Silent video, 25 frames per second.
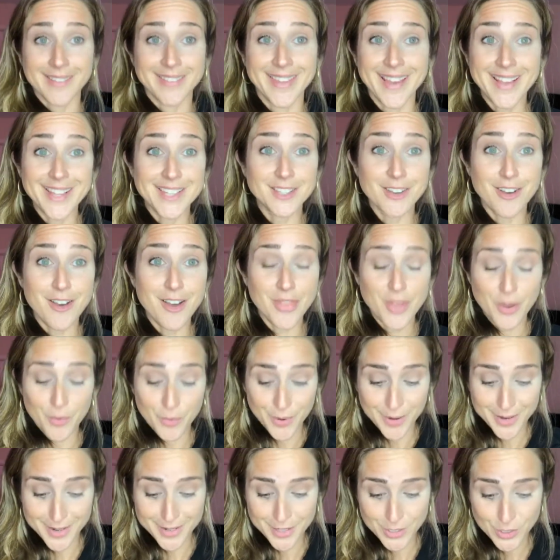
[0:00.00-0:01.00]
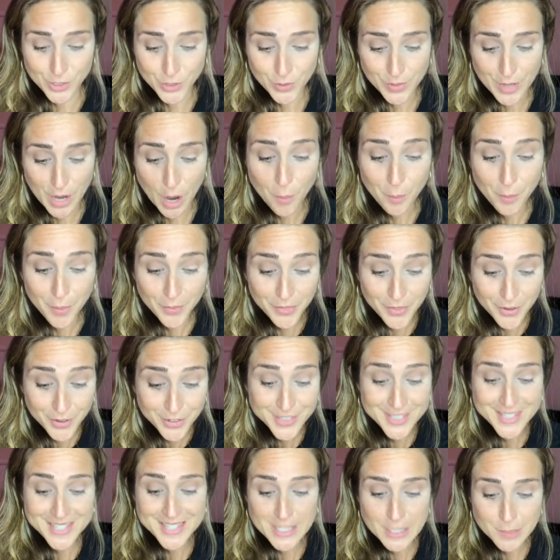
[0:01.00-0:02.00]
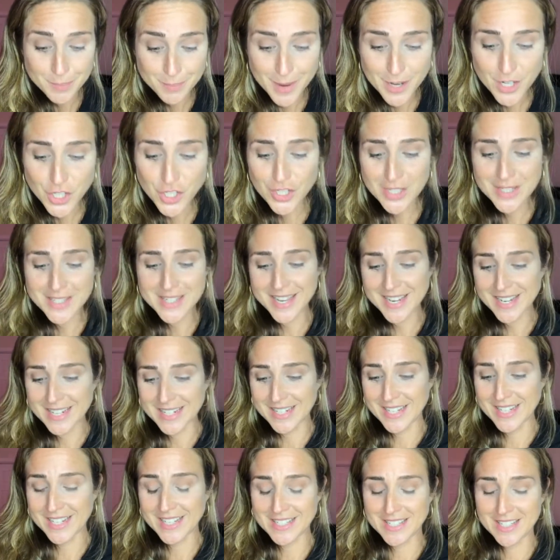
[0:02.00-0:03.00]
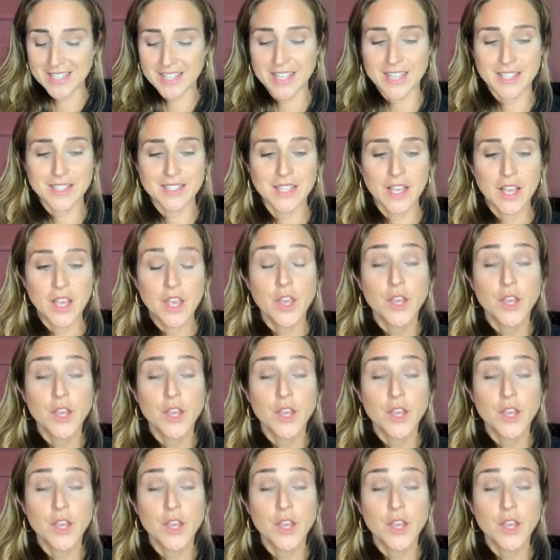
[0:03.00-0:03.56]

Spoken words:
That's all that we're gonna do now, but there's a special technique to this.